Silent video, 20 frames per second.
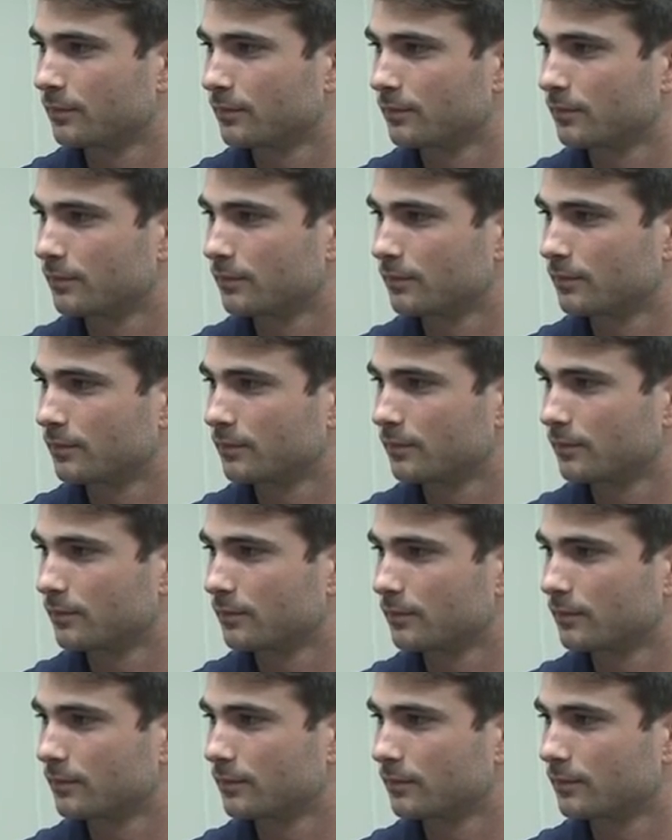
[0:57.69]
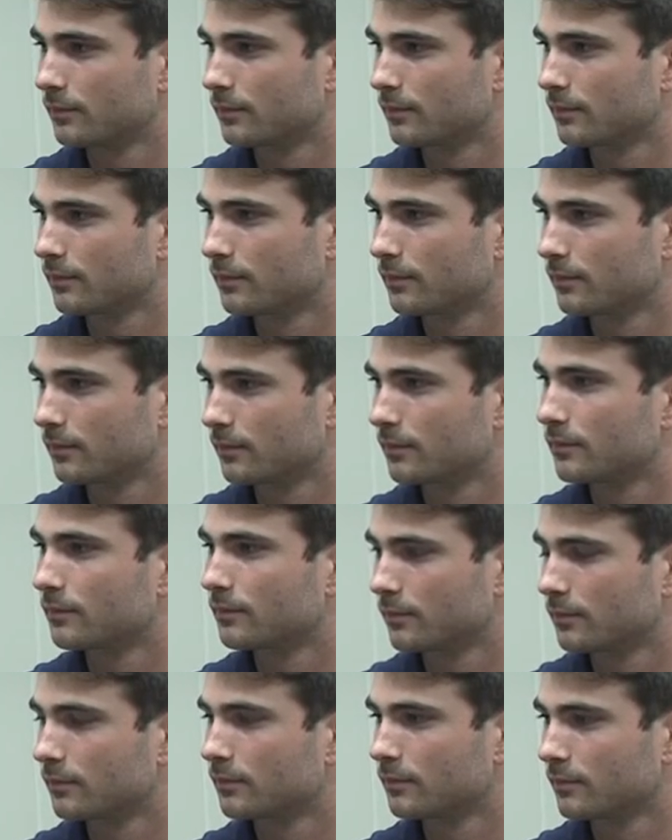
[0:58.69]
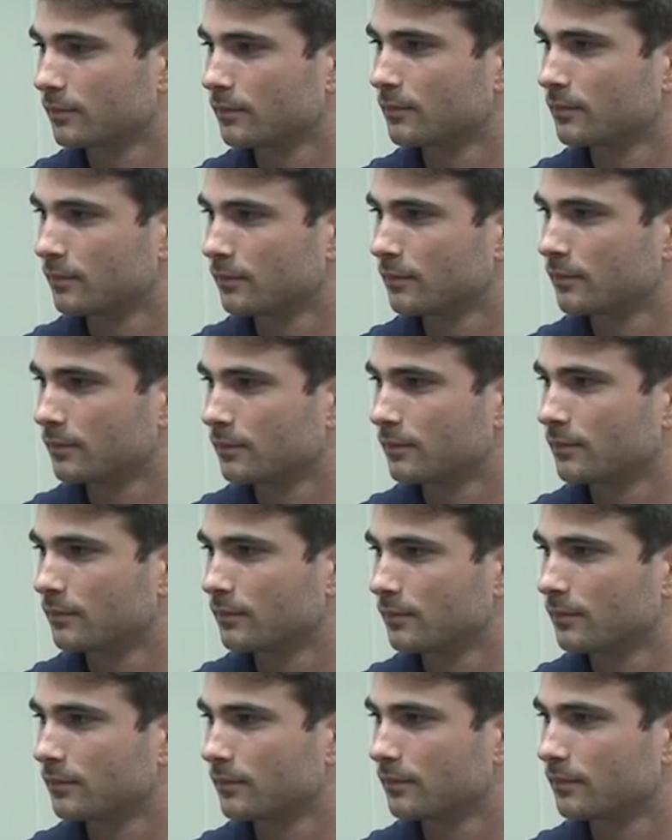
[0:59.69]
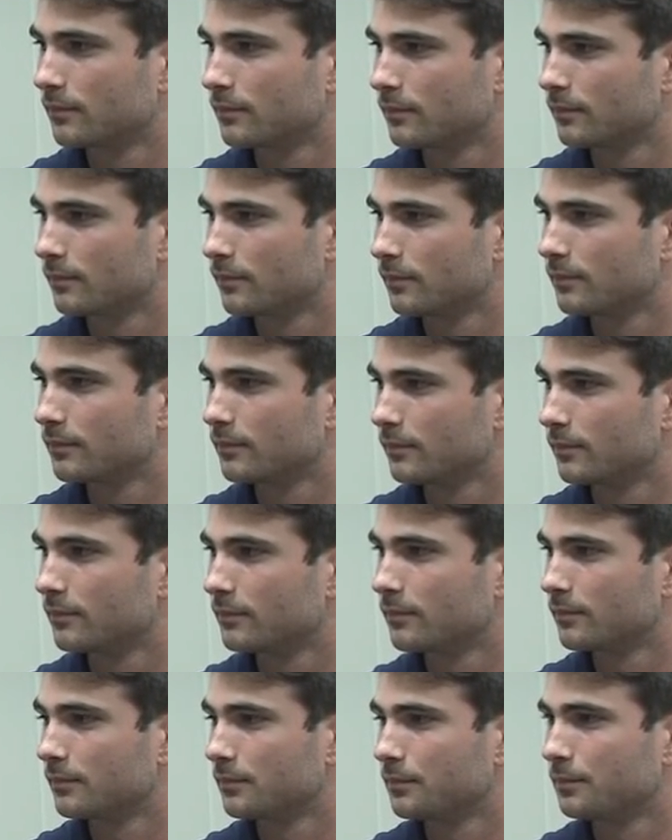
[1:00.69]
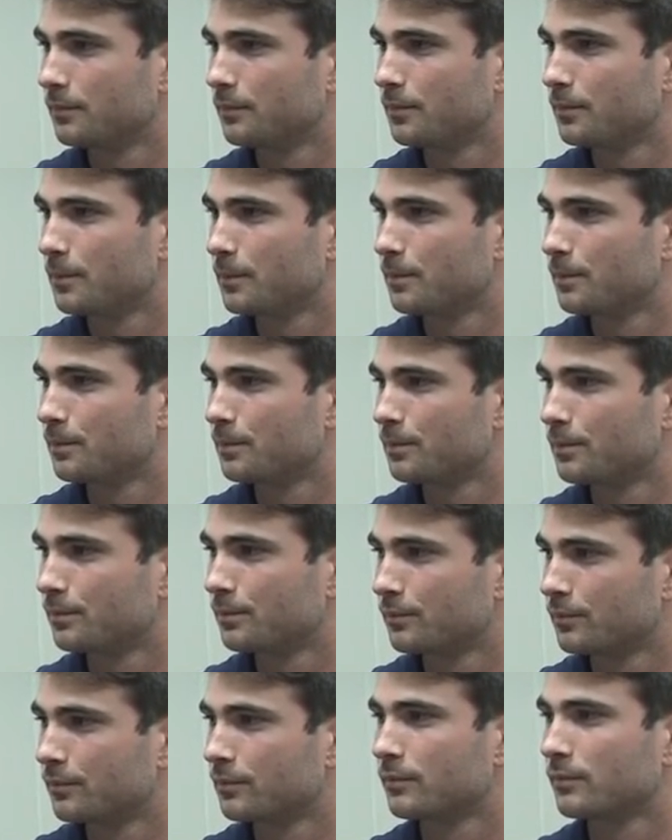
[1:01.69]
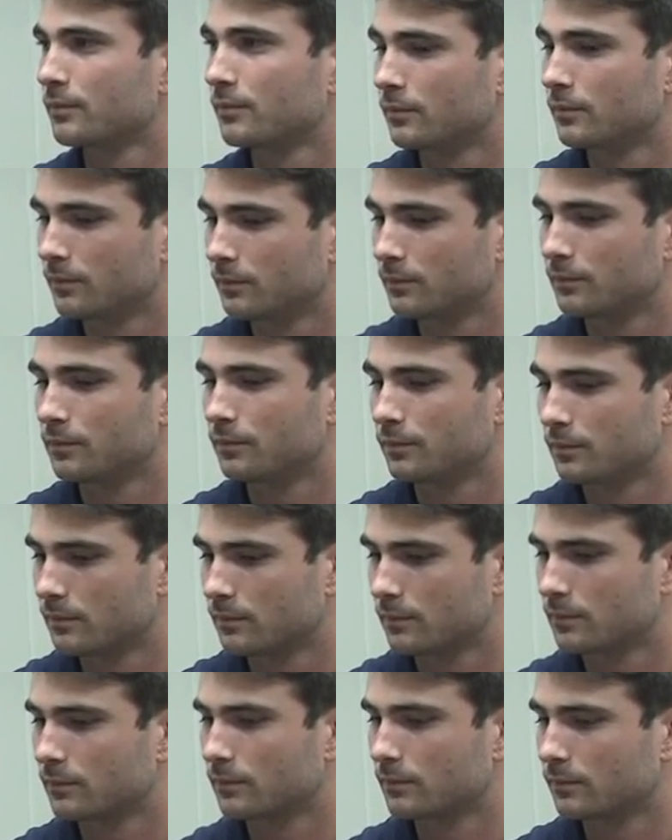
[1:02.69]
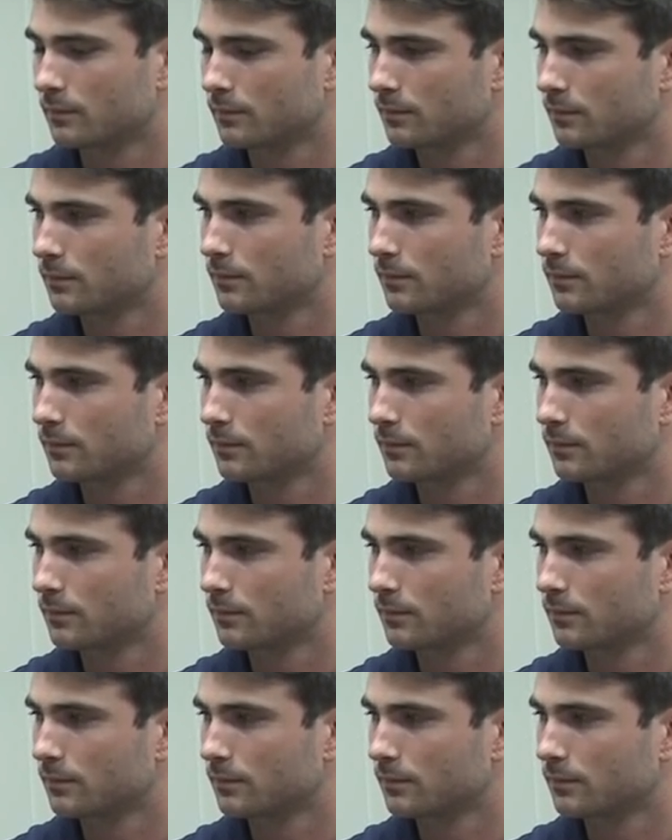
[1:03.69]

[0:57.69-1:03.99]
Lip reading: (not speaking)